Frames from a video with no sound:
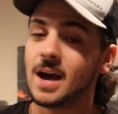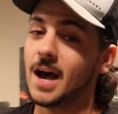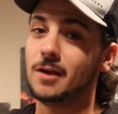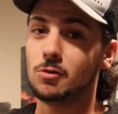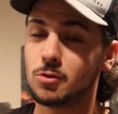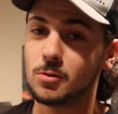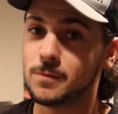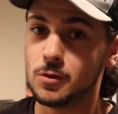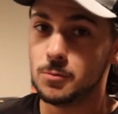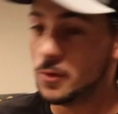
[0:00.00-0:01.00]
I usually
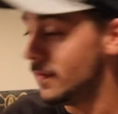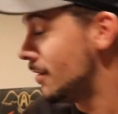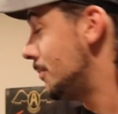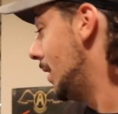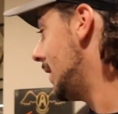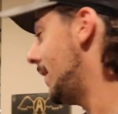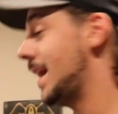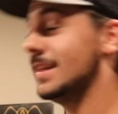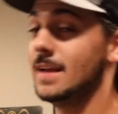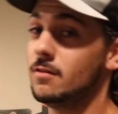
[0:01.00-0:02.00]
review movies, but if I
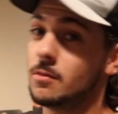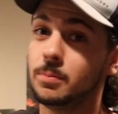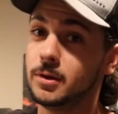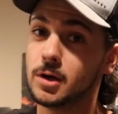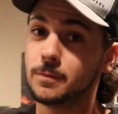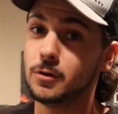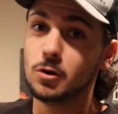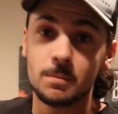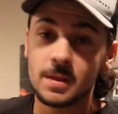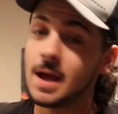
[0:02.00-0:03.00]
had to give this player a
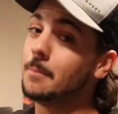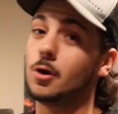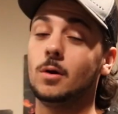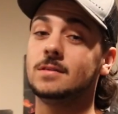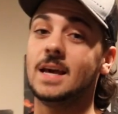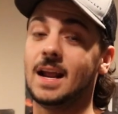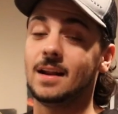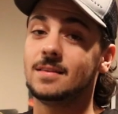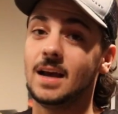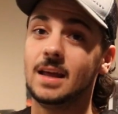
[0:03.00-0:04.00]
review, I'm going 10
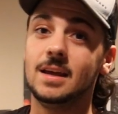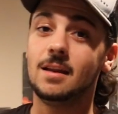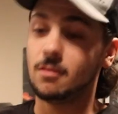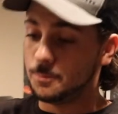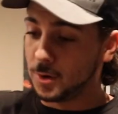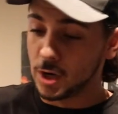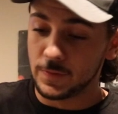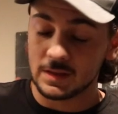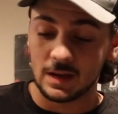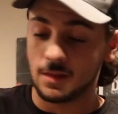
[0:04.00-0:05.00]
out of 10. It is
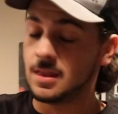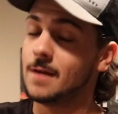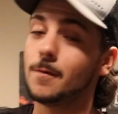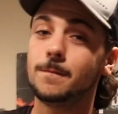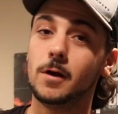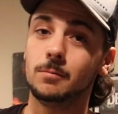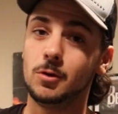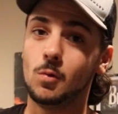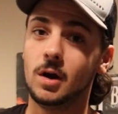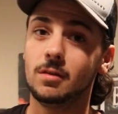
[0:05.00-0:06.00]
perfect and has never failed
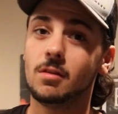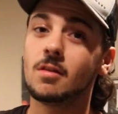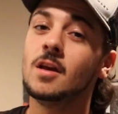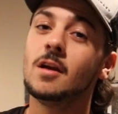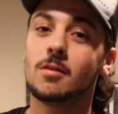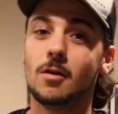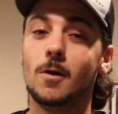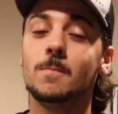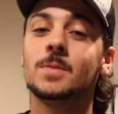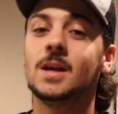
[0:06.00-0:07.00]
me once.
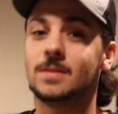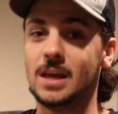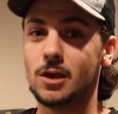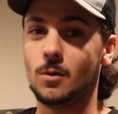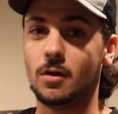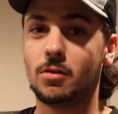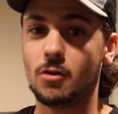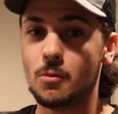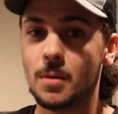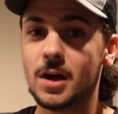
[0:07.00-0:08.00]
So, thank you all
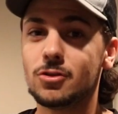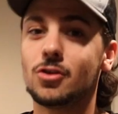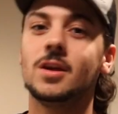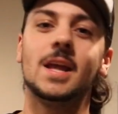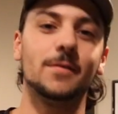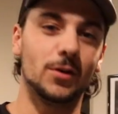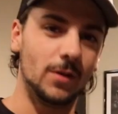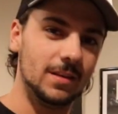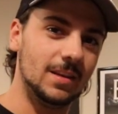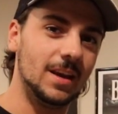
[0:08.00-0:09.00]
so much and have a
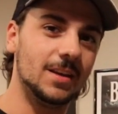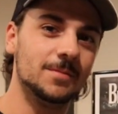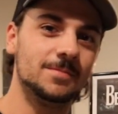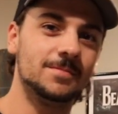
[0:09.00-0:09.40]
great day.